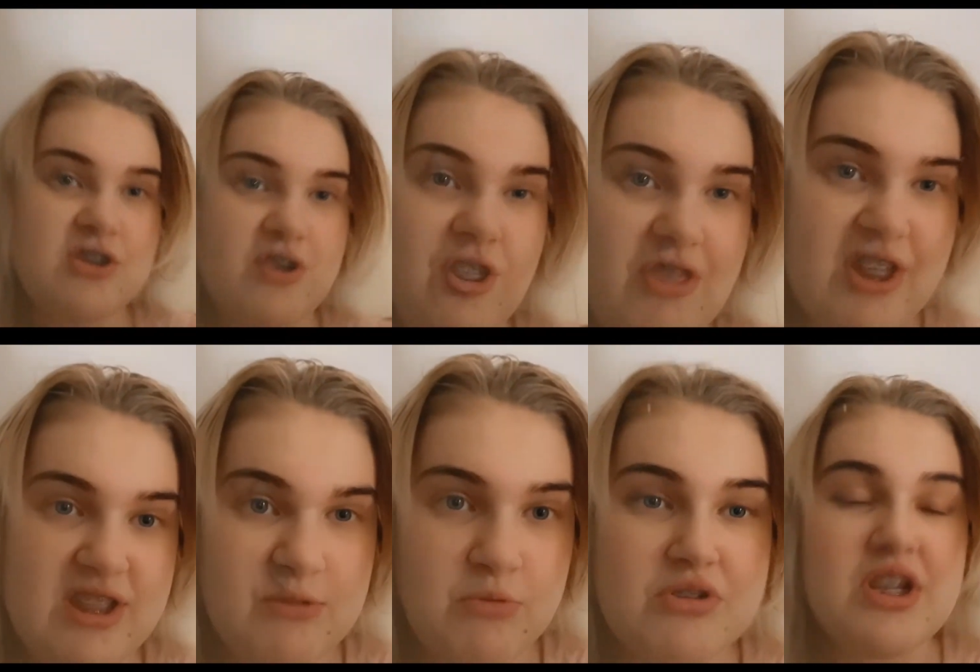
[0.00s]
another thing
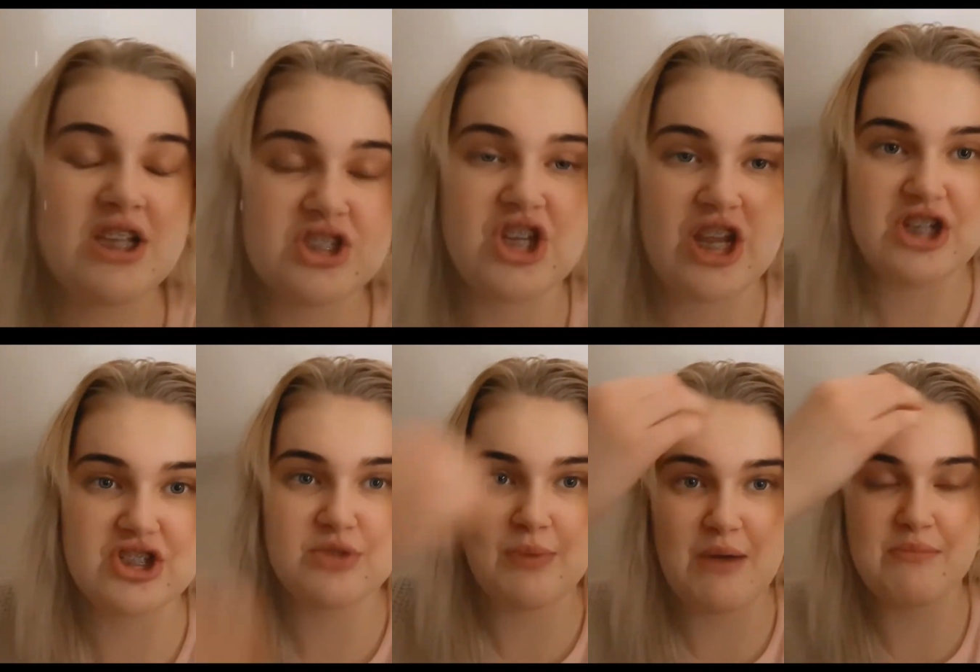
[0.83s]
that has
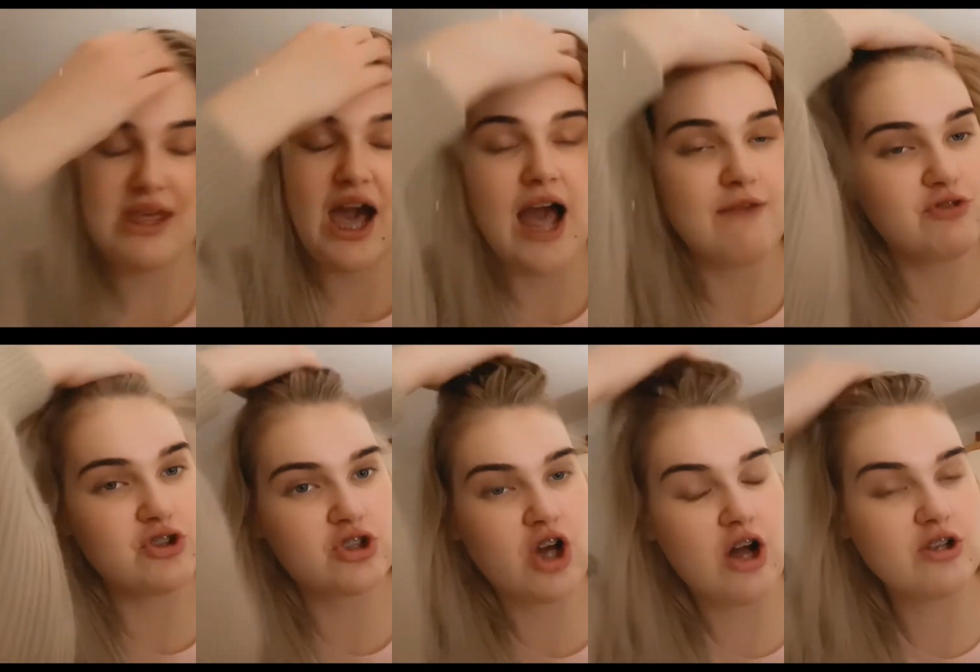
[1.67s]
changed about me. I
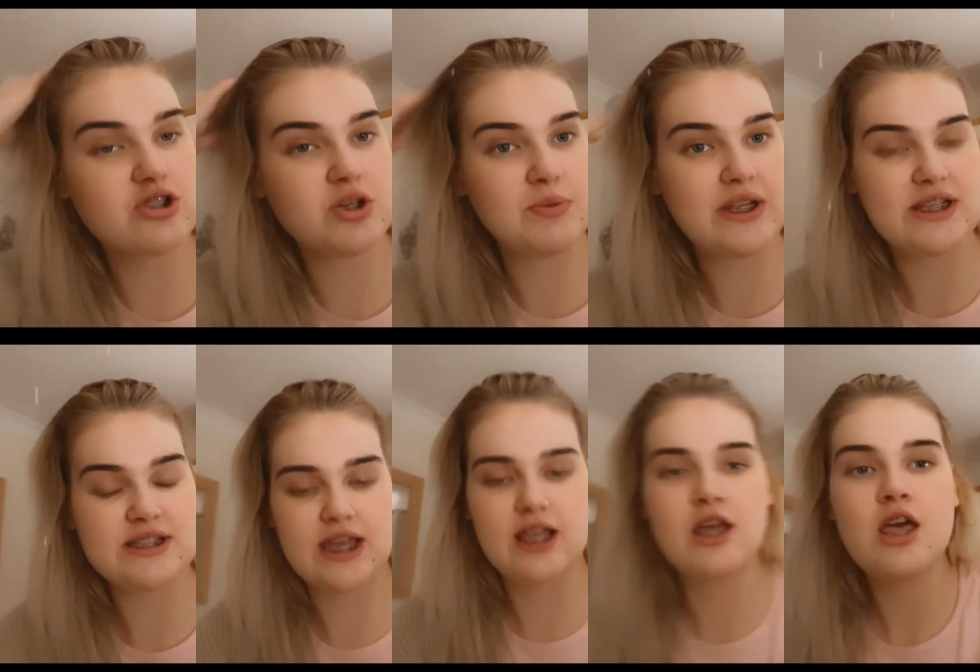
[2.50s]
just can't stop
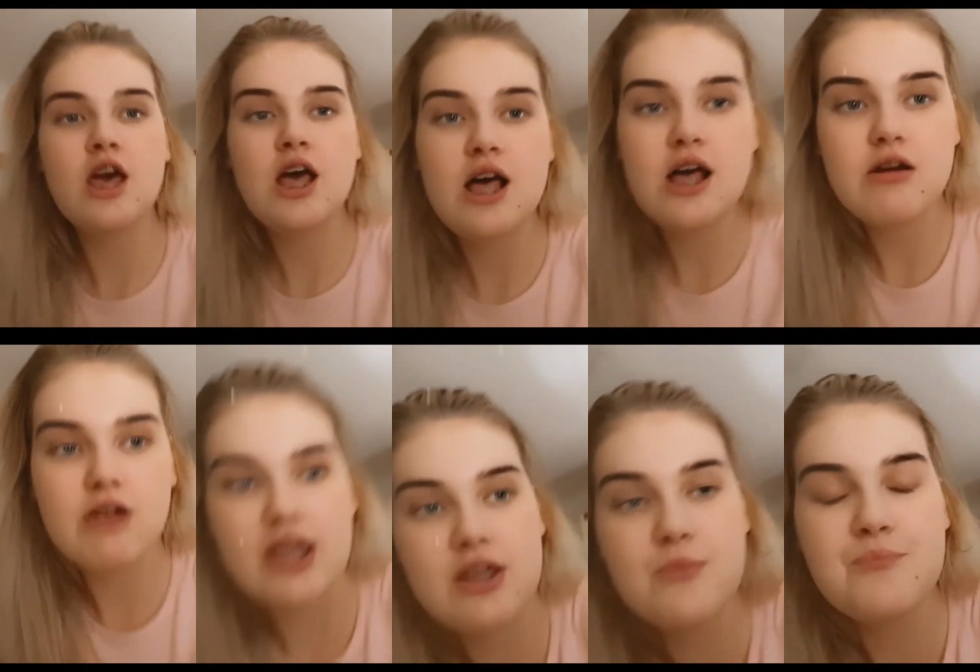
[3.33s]
eating.
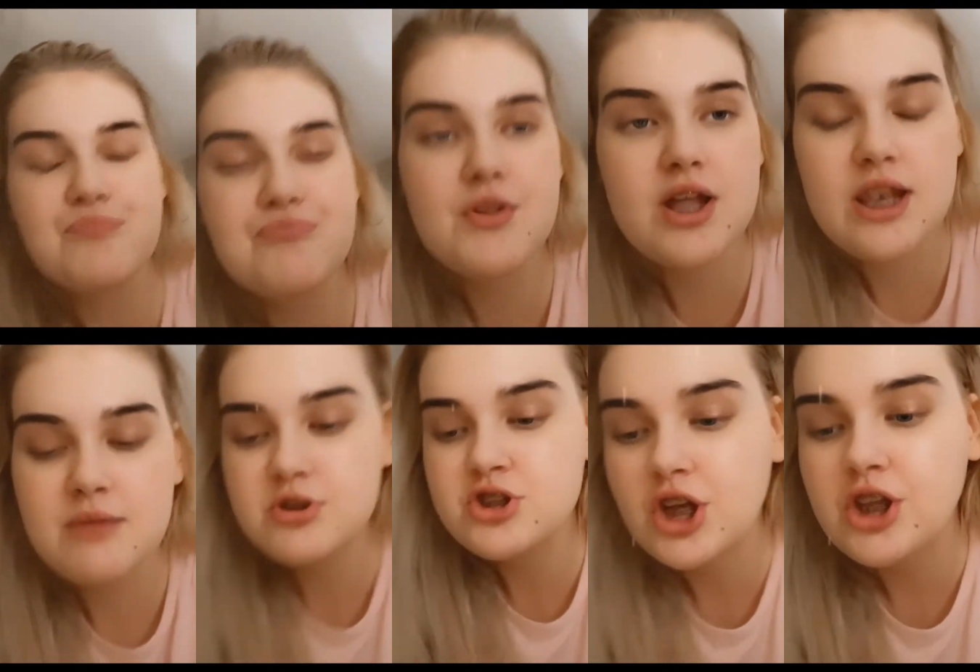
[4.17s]
Like, let
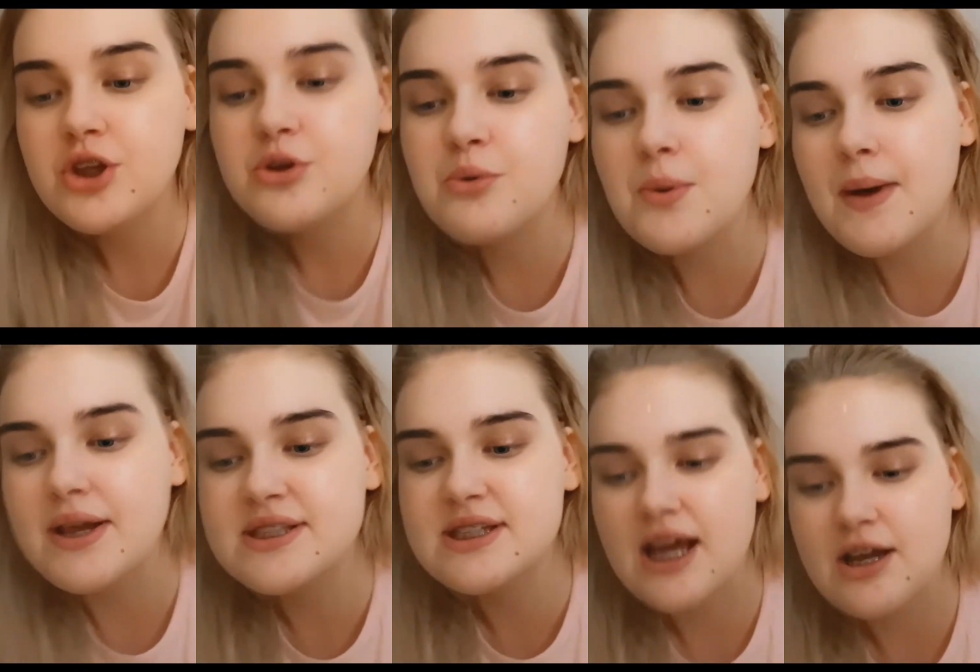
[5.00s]
me show you my
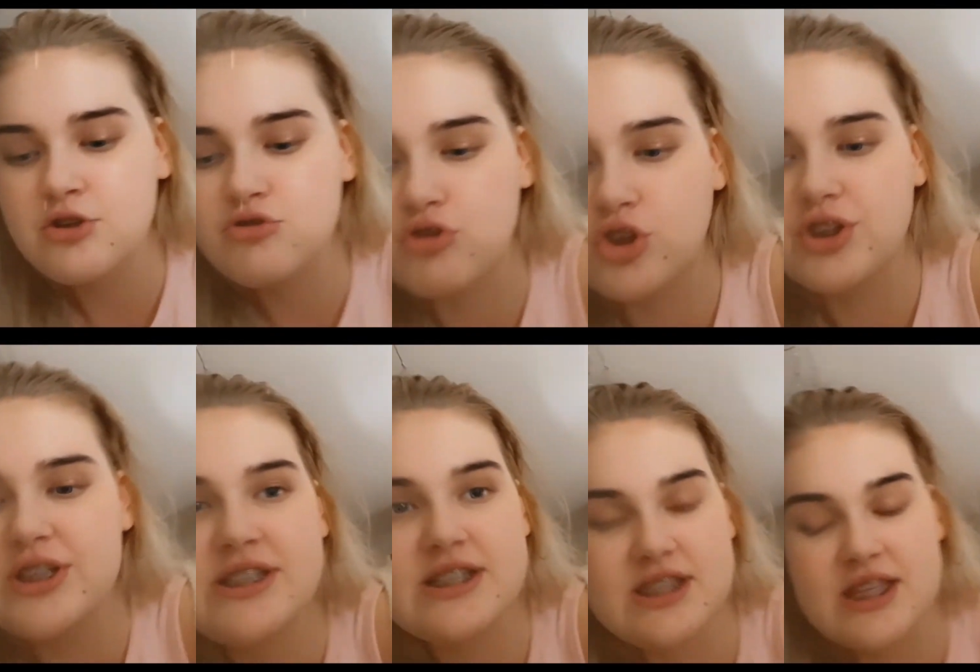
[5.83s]
snack drawer.
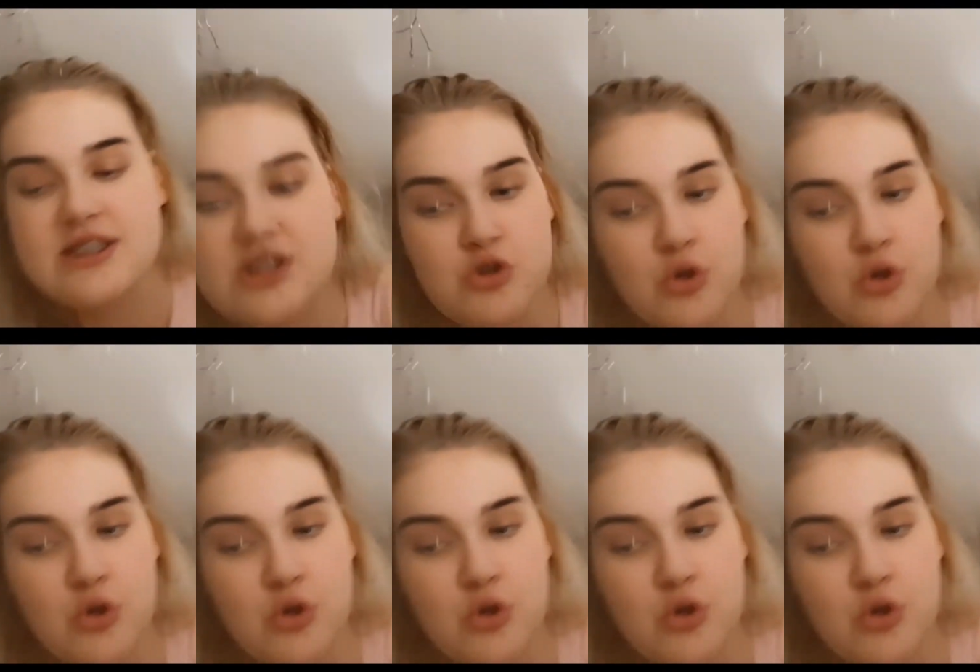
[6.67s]
This is